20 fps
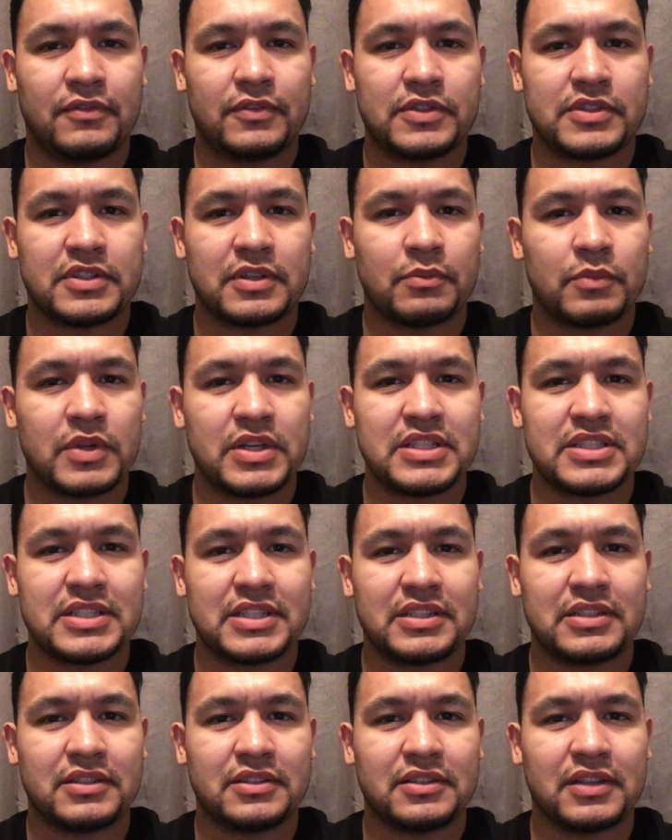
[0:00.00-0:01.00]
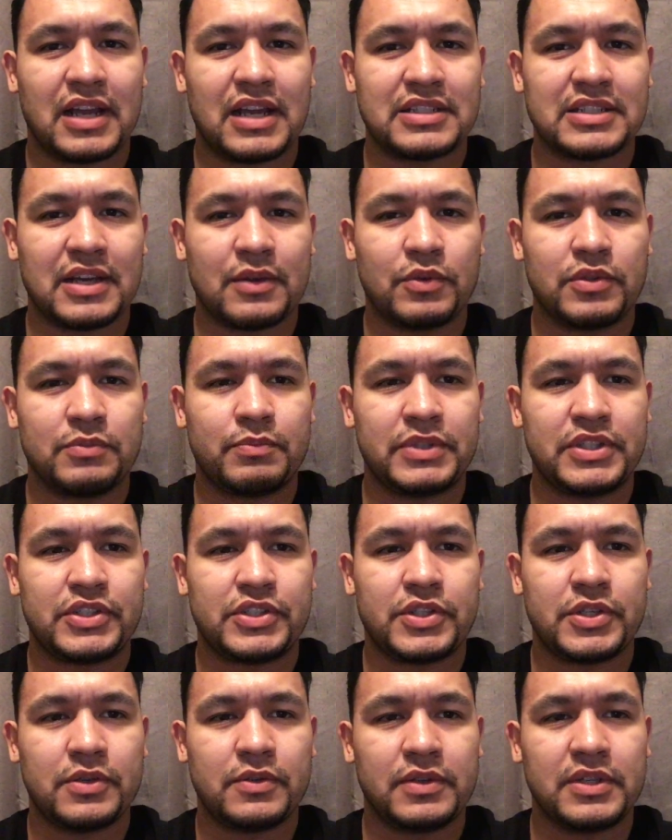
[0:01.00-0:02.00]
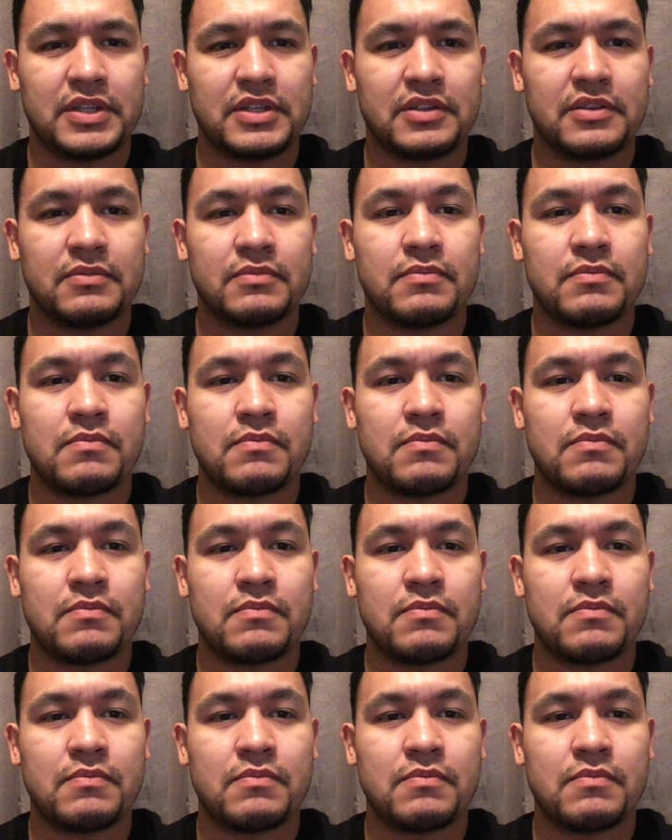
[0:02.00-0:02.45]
for some reason, as I would be chewing,